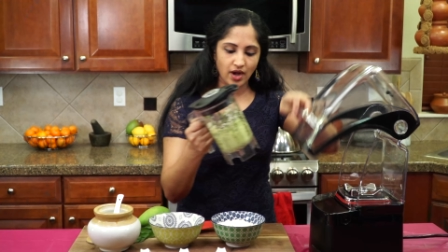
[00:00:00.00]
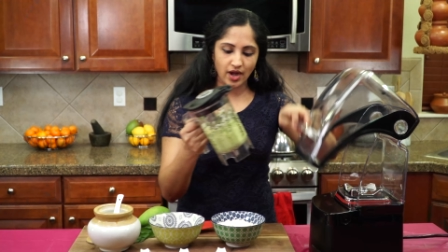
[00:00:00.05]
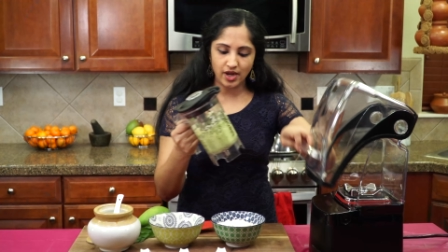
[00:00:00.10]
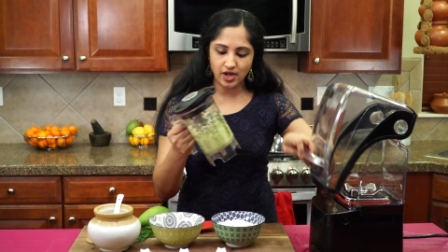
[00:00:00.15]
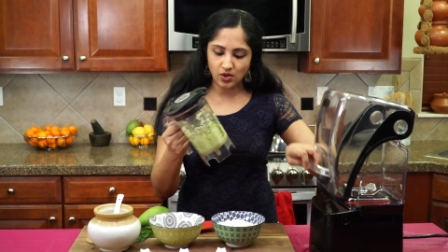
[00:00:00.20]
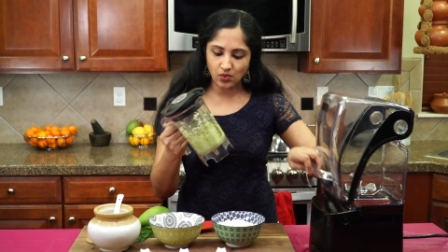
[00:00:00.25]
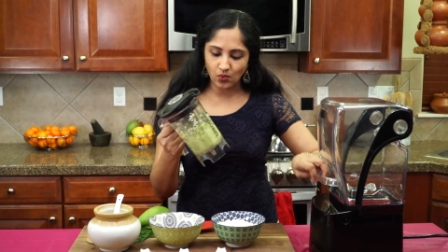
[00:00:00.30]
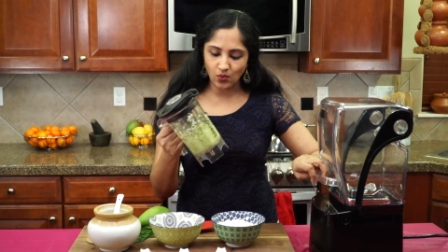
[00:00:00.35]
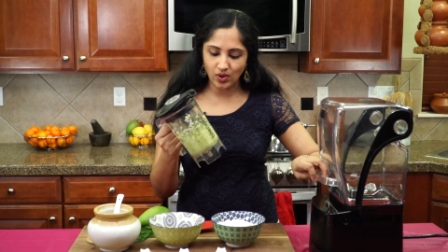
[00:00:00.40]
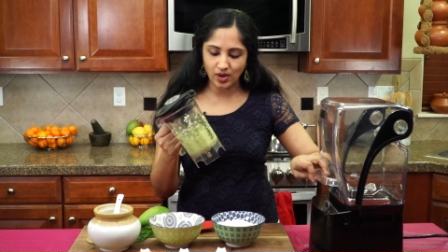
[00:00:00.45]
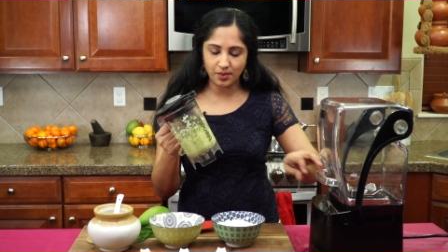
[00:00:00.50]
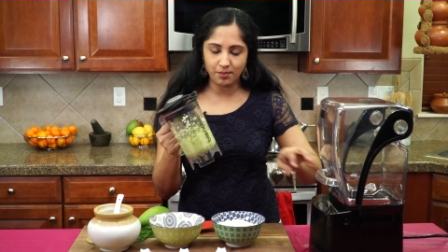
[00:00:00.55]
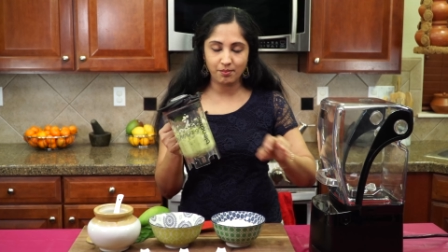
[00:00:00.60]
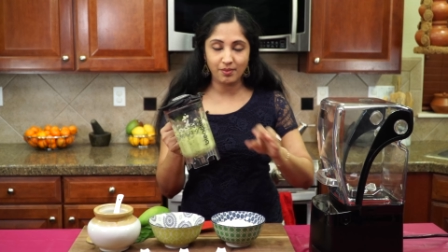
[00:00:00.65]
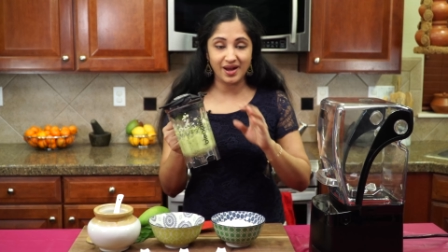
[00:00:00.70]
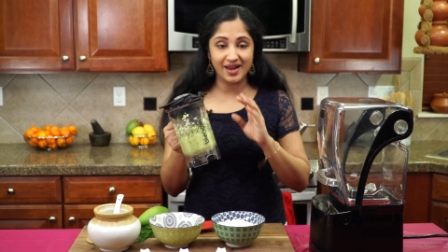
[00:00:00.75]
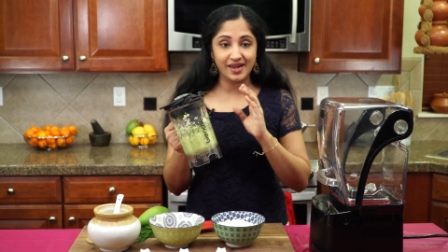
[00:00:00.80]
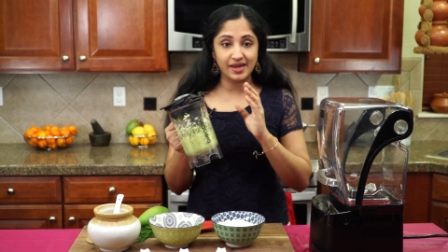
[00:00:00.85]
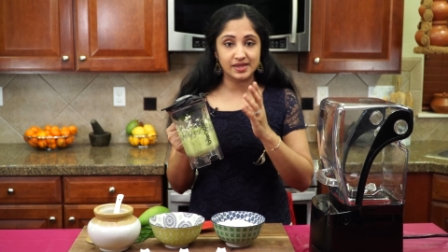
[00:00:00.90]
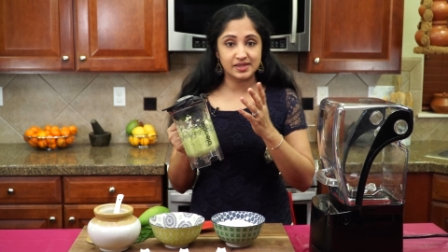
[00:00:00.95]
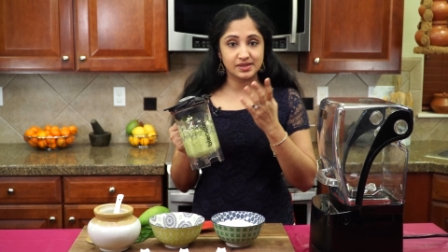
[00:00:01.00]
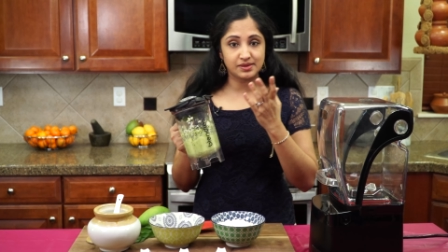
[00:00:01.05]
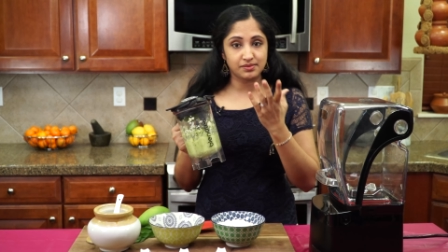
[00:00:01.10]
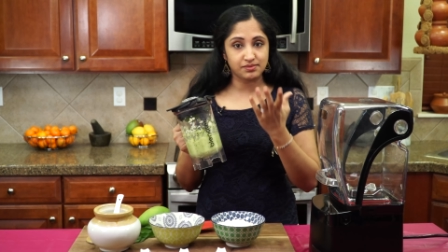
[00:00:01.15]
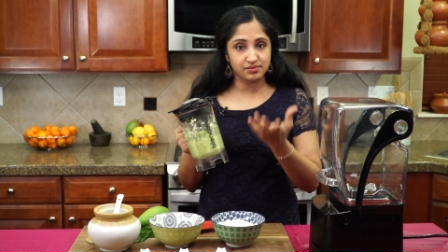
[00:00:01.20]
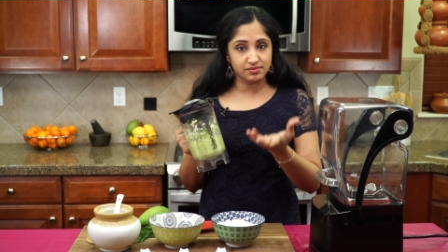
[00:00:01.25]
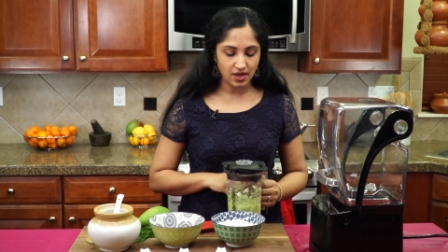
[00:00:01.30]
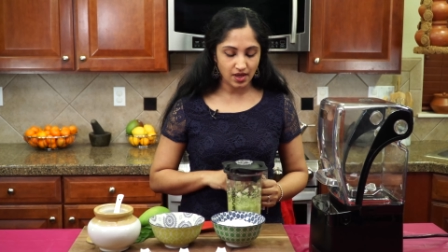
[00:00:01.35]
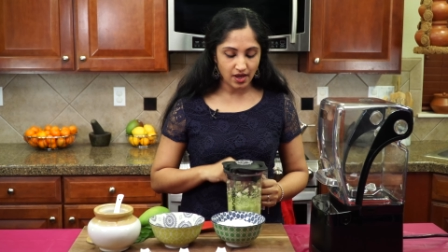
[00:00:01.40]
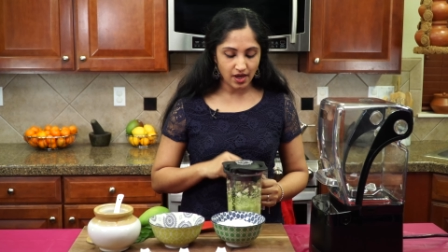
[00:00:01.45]
I don't
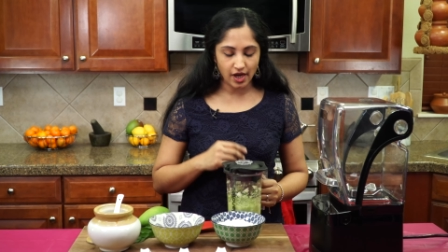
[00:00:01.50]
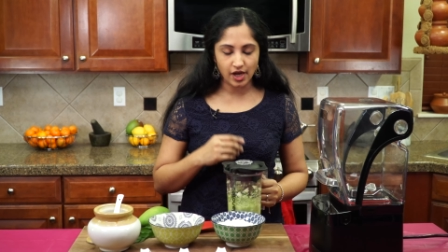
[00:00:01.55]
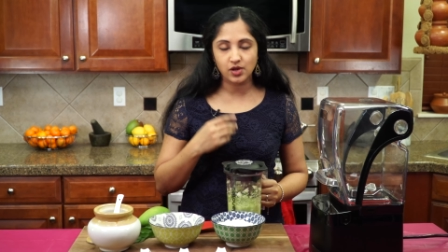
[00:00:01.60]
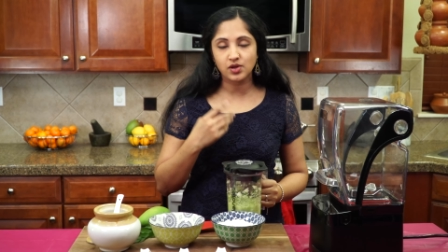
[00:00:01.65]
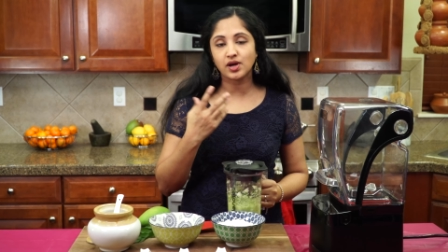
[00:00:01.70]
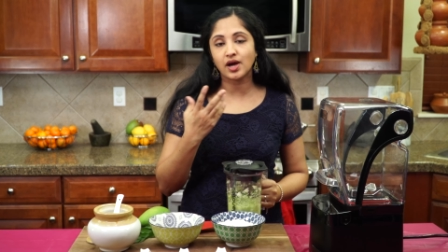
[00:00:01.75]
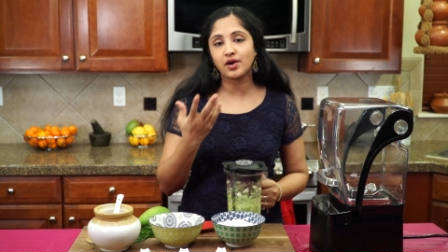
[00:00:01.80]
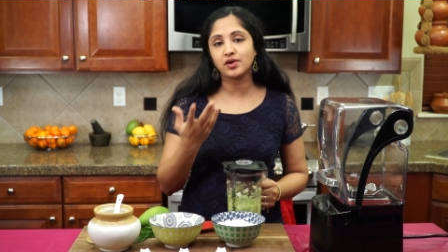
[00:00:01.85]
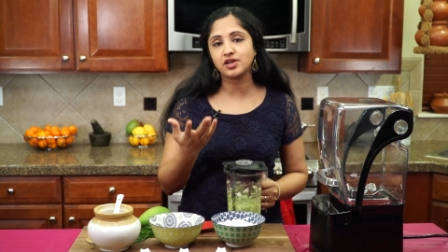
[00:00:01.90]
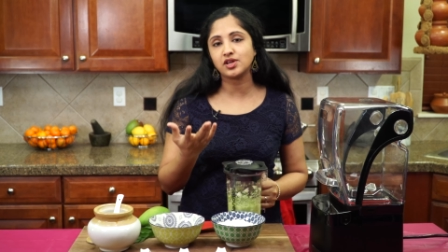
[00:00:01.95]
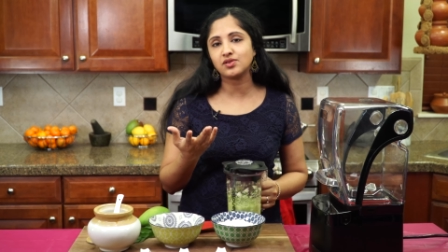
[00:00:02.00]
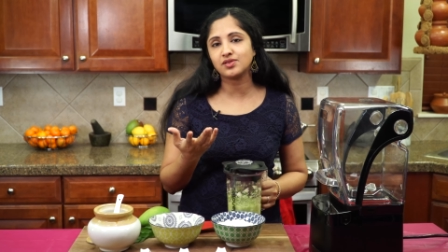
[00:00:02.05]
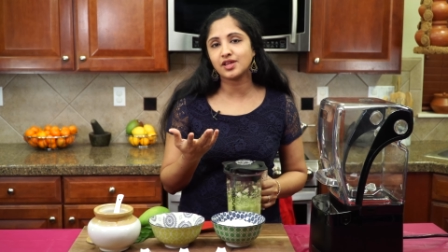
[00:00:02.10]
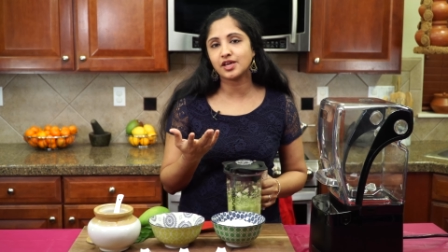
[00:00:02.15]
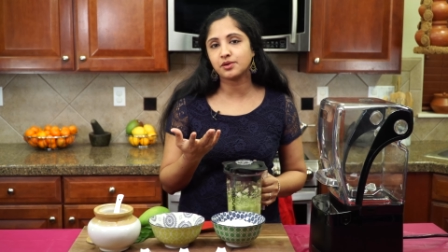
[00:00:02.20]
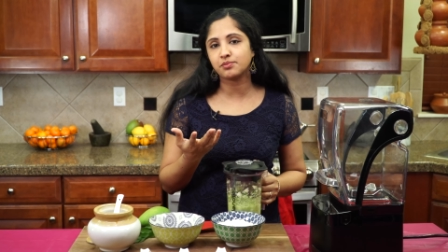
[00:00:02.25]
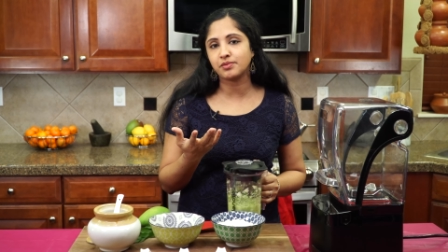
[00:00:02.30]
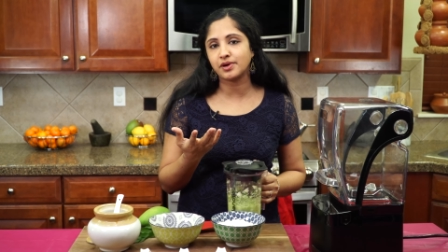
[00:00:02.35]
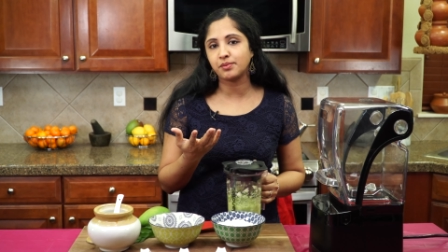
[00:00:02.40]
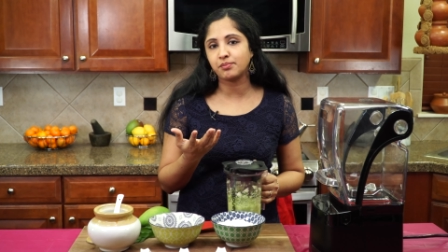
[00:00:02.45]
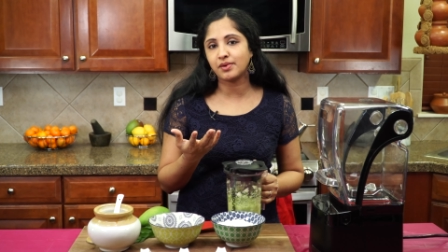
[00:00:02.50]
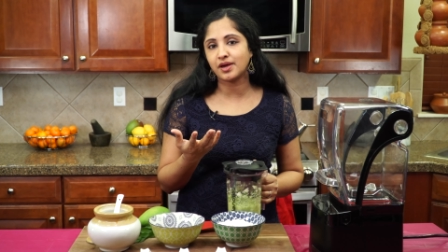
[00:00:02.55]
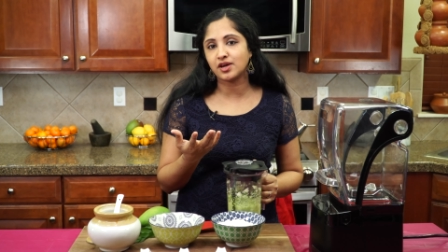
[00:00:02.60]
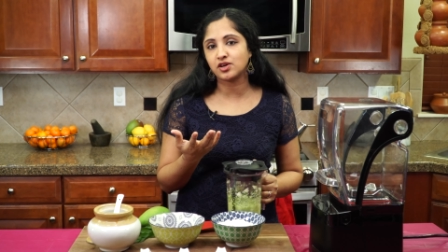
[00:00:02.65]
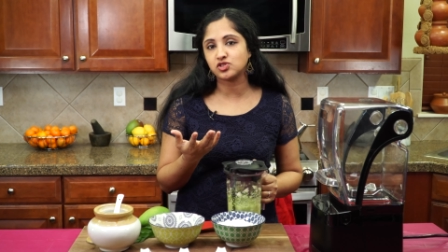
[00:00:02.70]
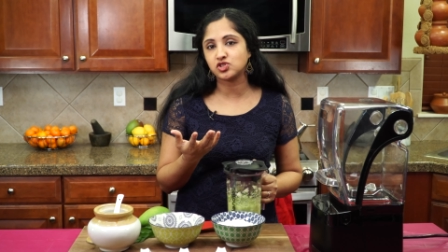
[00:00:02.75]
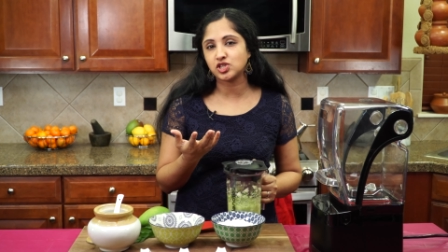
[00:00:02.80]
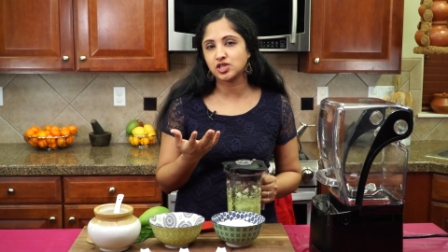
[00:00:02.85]
like my mango